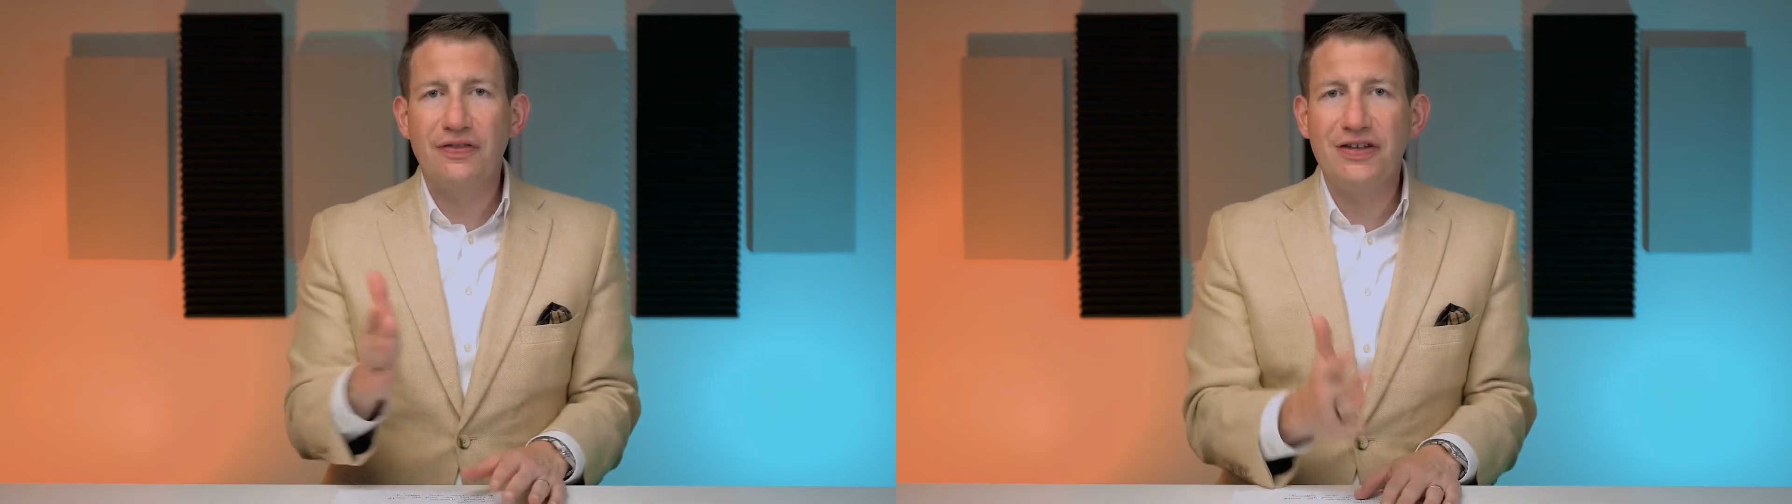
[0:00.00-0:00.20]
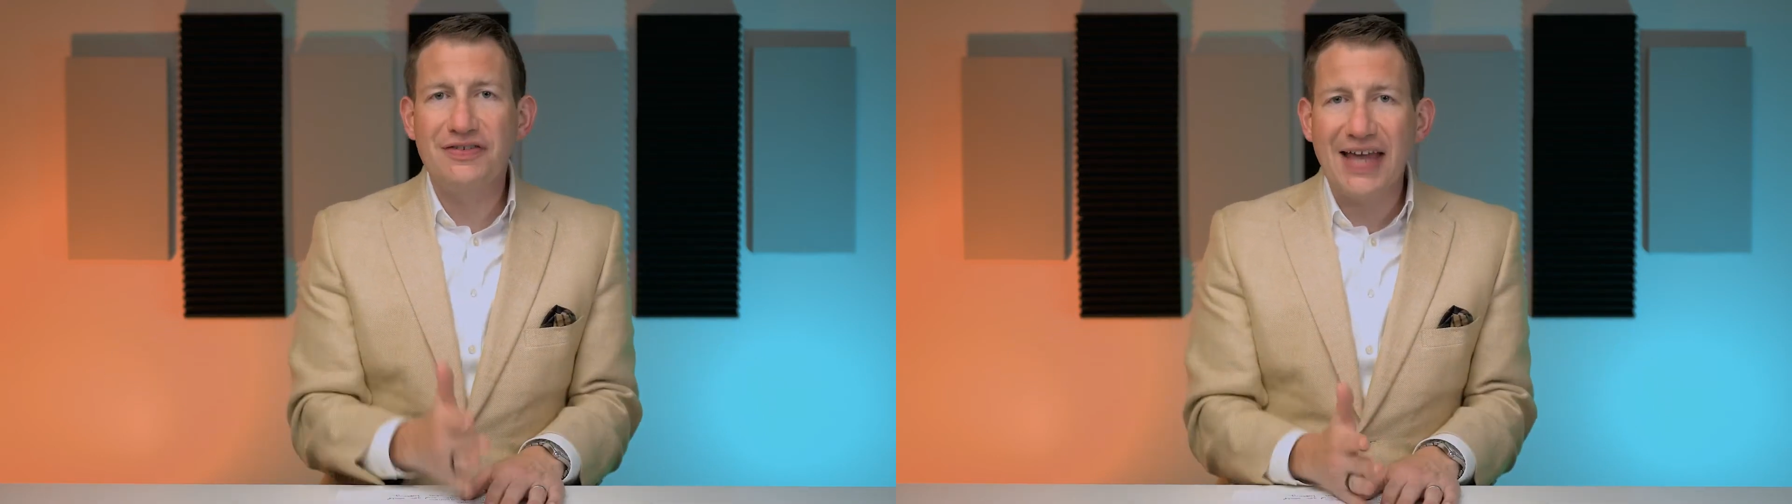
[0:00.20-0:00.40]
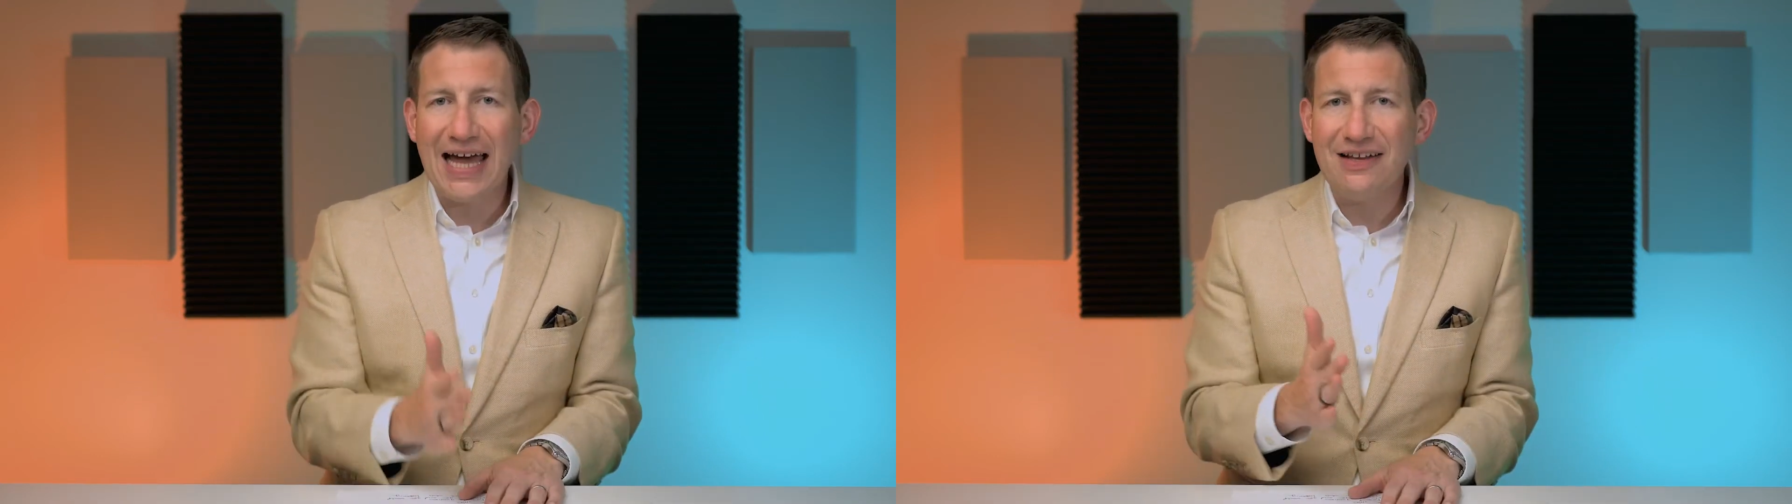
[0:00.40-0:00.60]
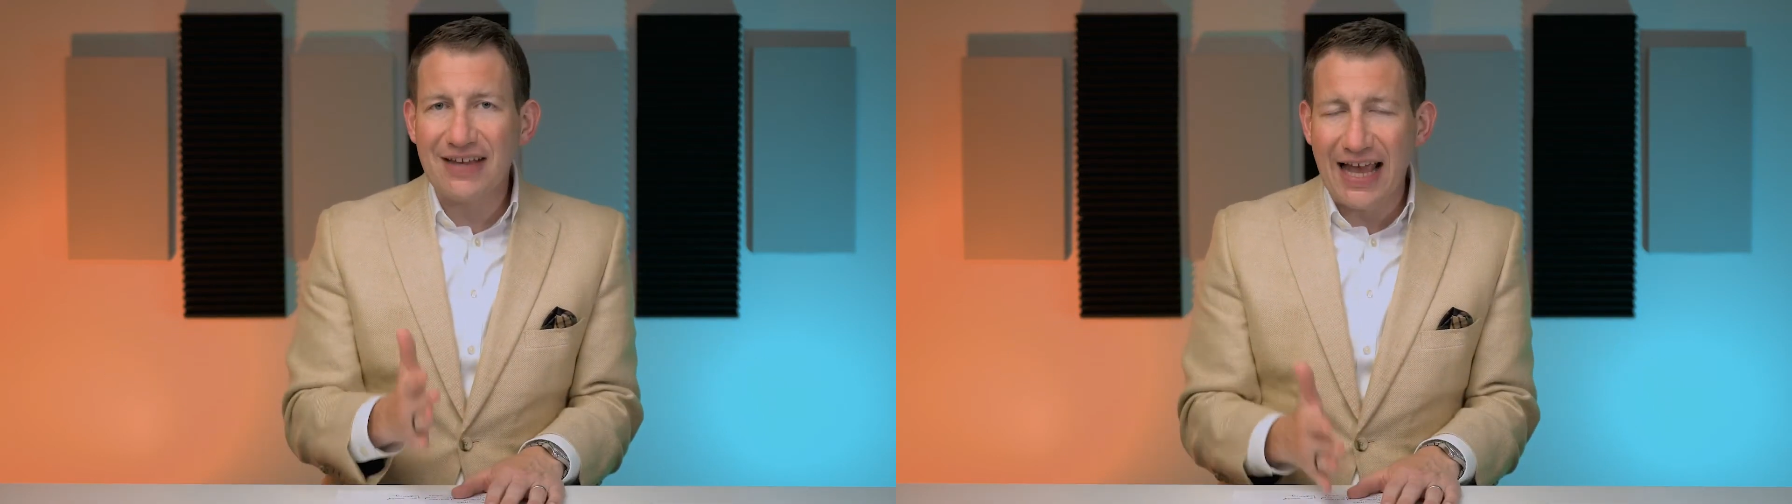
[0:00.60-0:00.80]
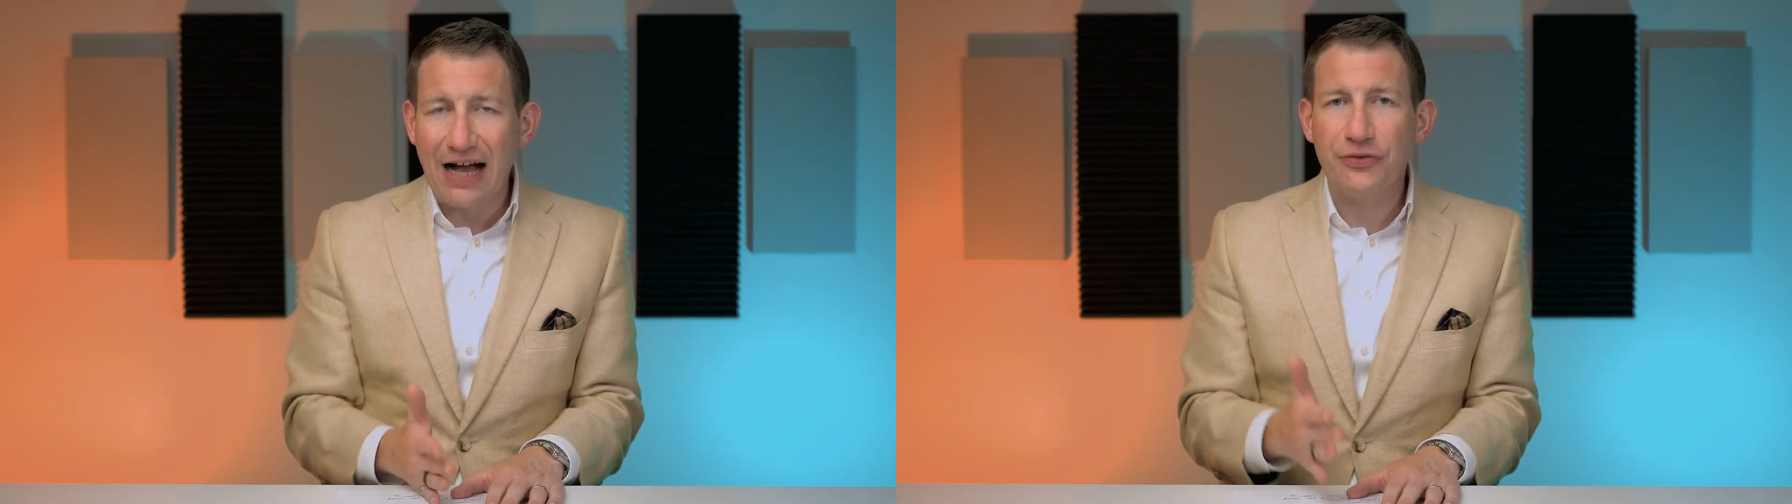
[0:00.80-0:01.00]
The data's
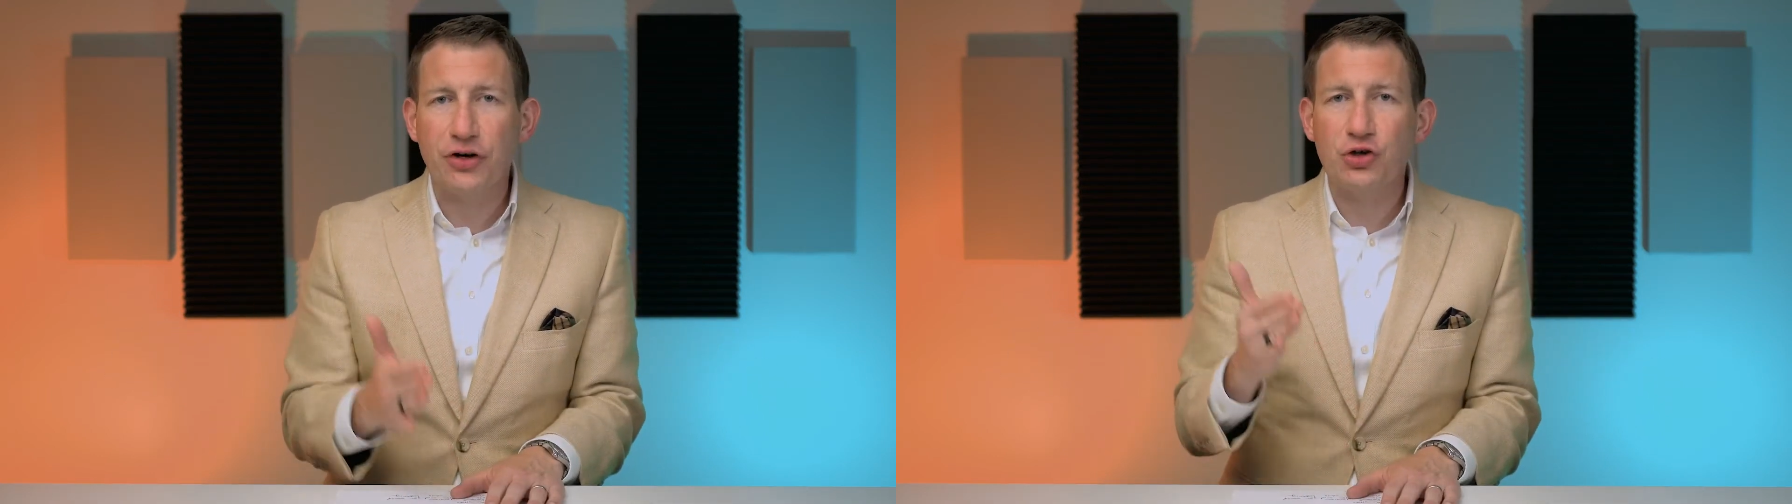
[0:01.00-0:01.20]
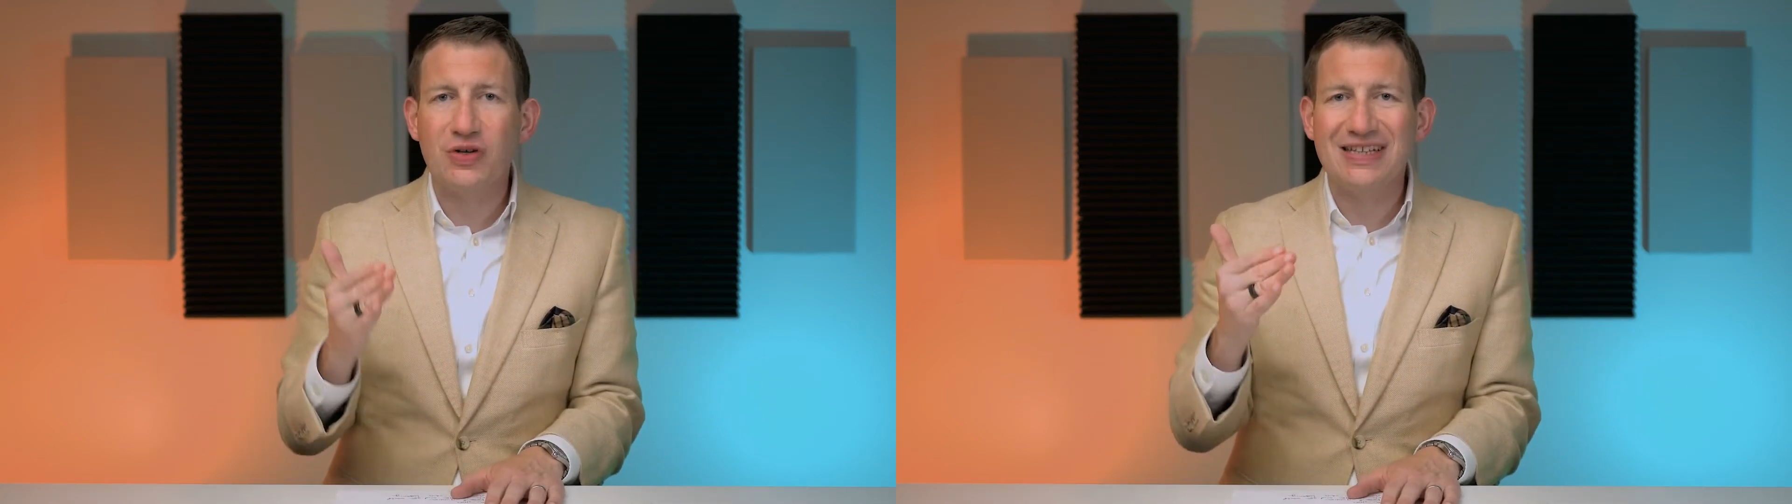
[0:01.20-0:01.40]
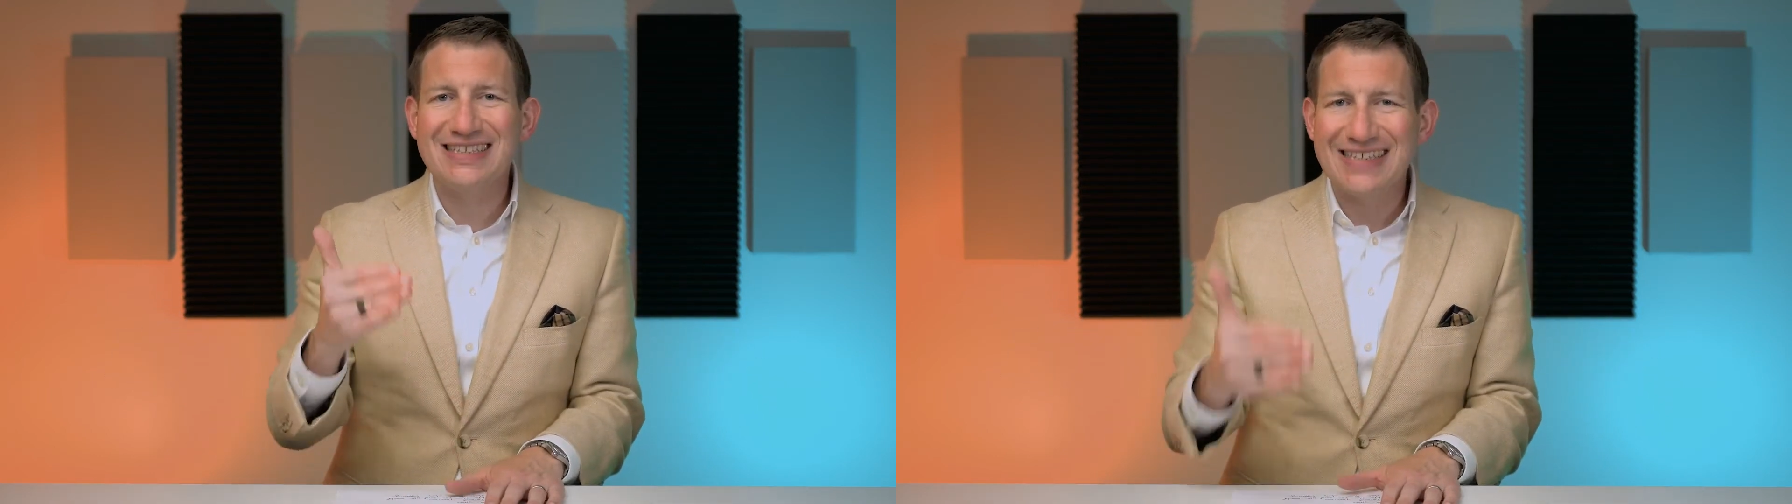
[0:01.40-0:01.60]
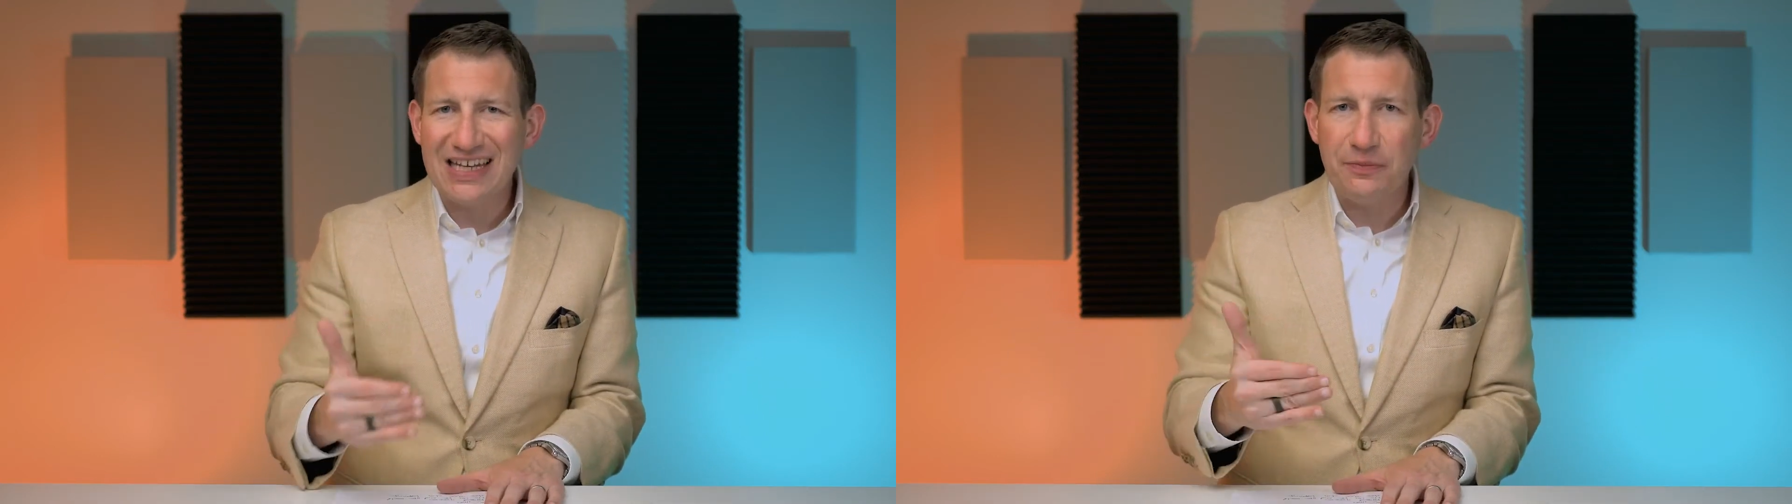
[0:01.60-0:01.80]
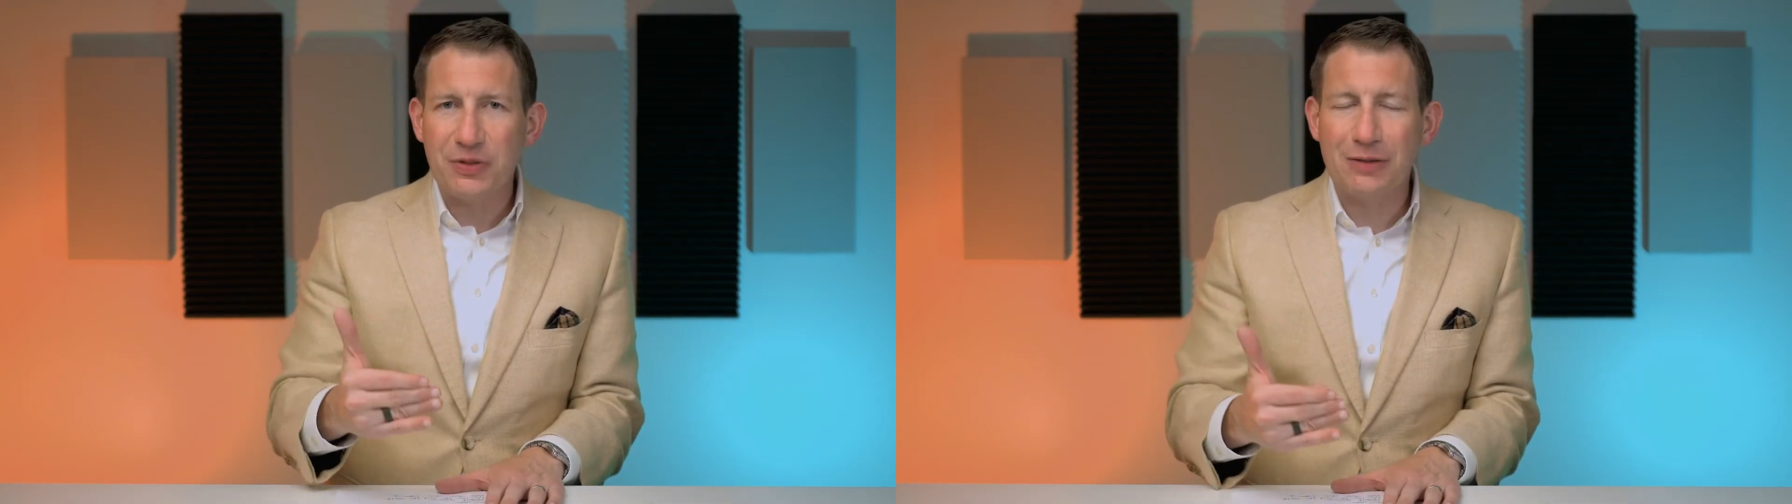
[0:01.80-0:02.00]
out there you can
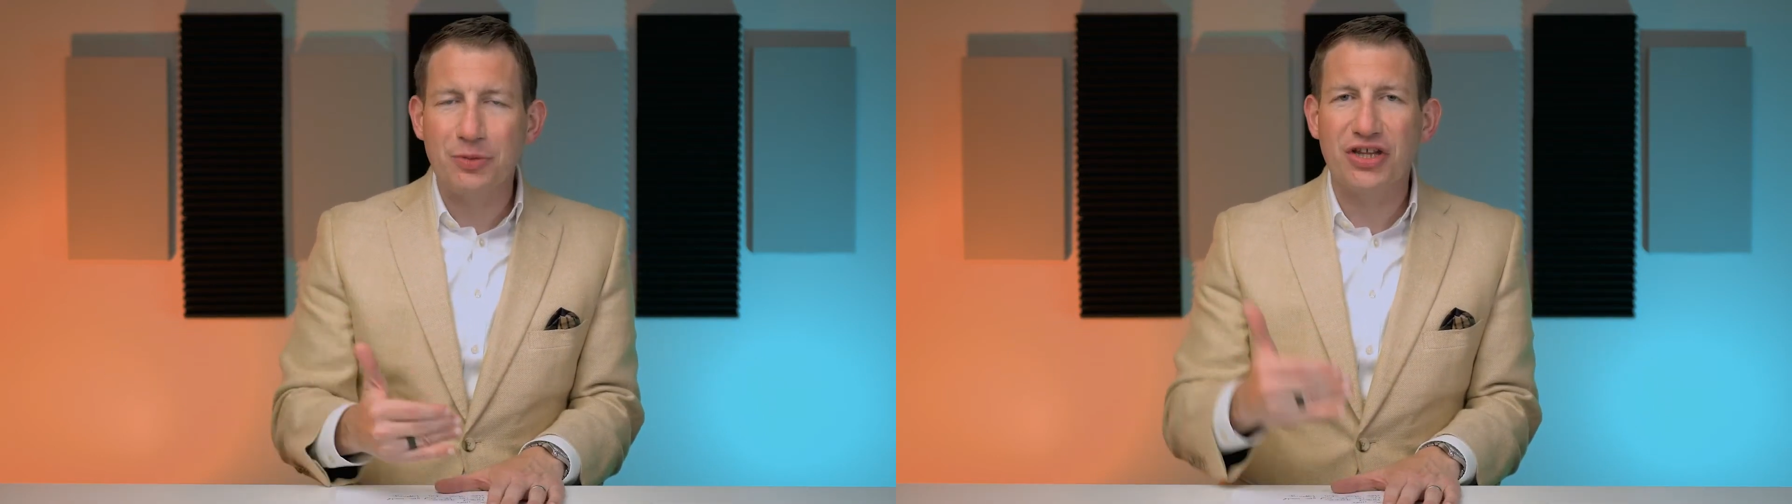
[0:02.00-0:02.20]
send to people